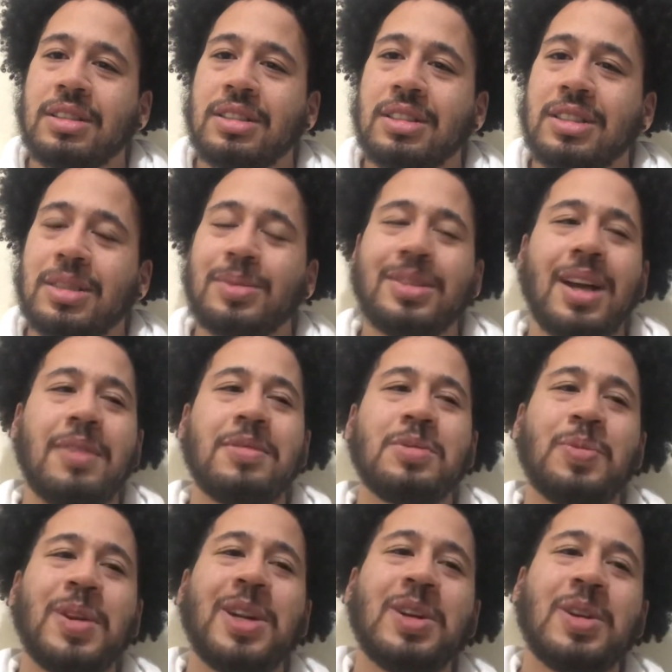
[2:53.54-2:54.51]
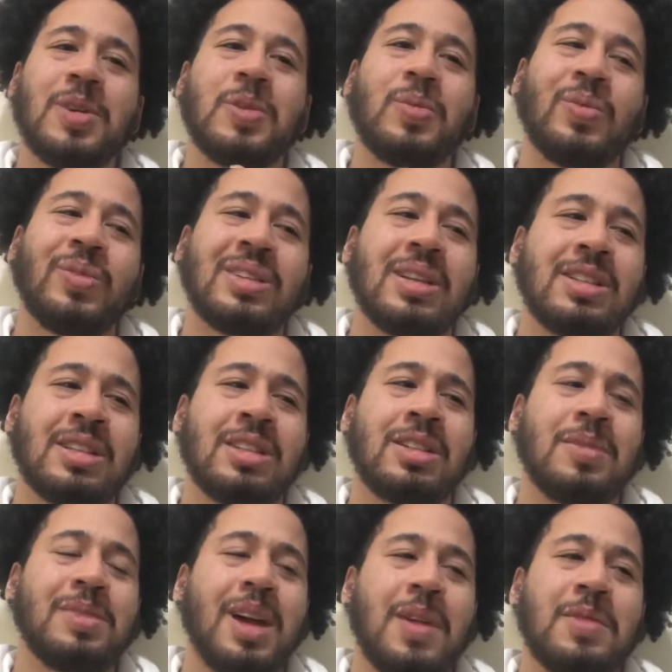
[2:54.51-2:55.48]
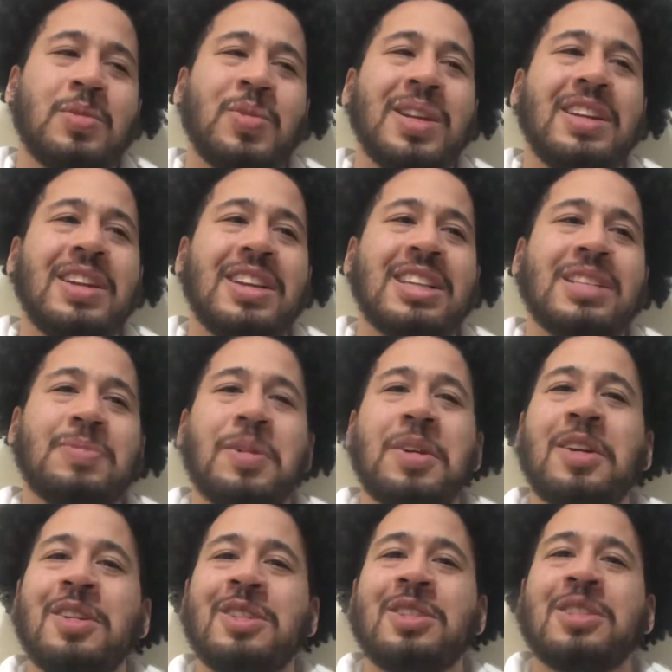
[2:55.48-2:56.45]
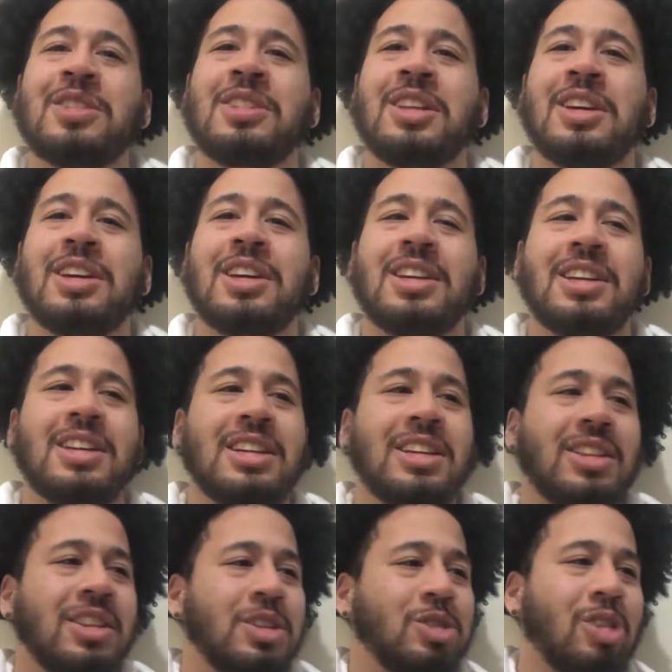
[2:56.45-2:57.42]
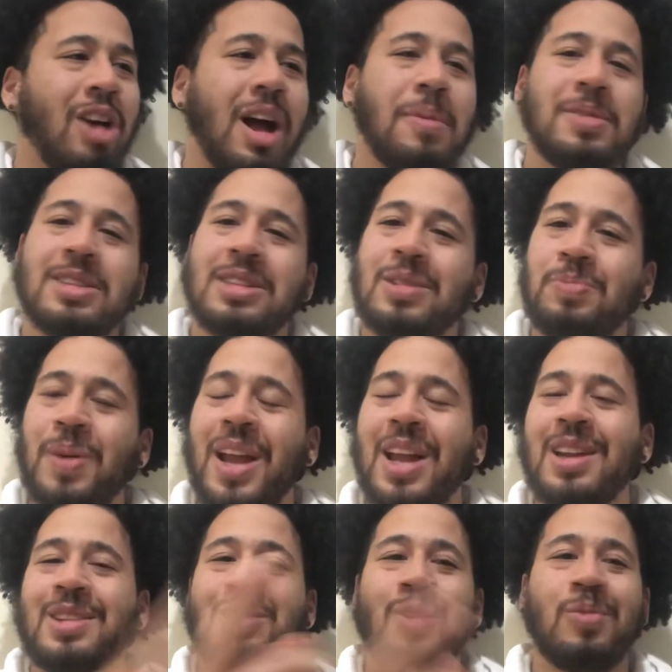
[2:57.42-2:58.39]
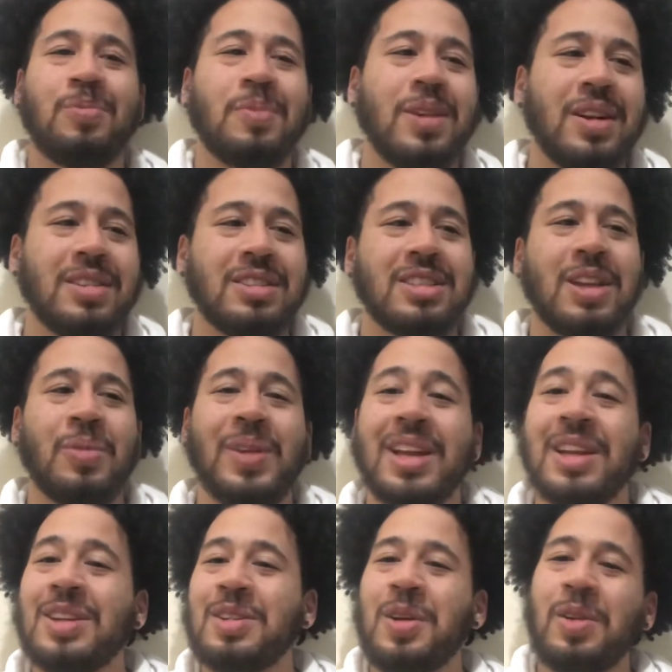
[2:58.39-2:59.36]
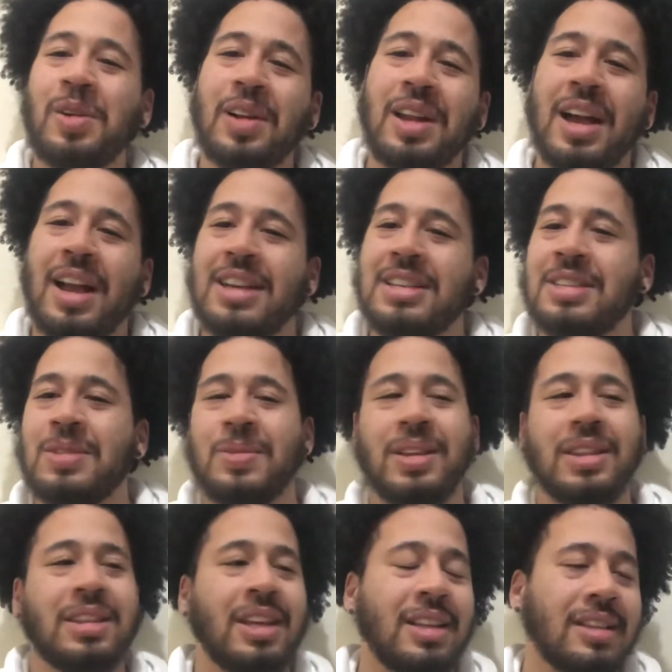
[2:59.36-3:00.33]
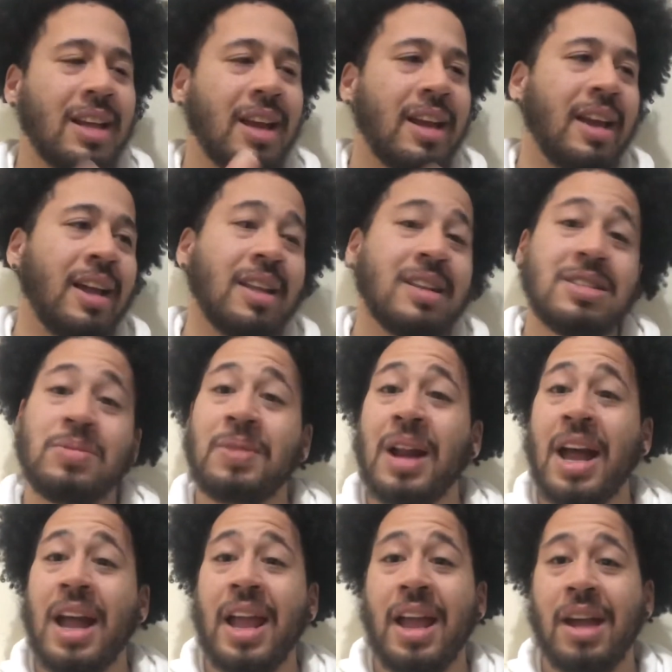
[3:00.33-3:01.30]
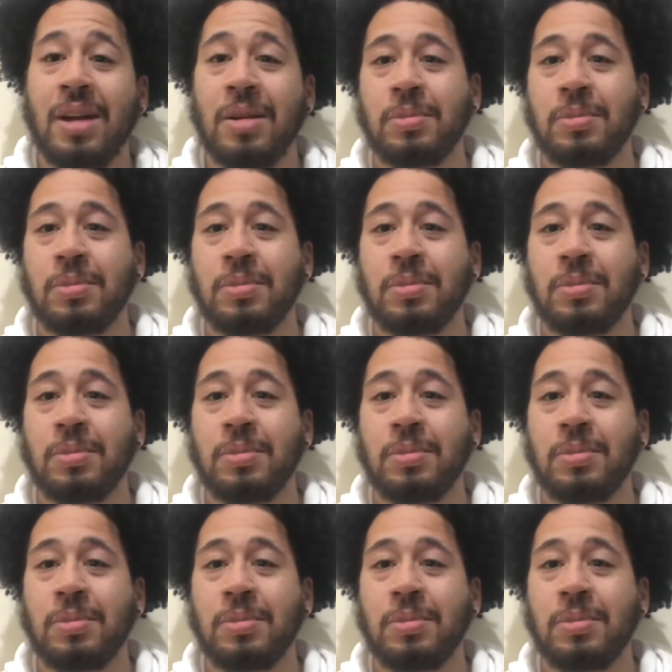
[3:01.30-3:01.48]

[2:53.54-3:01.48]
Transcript: Sometimes we don't, sometimes we experience the, the traumas and the pain so much that we internalize it and we think that, yeah, this is what I am.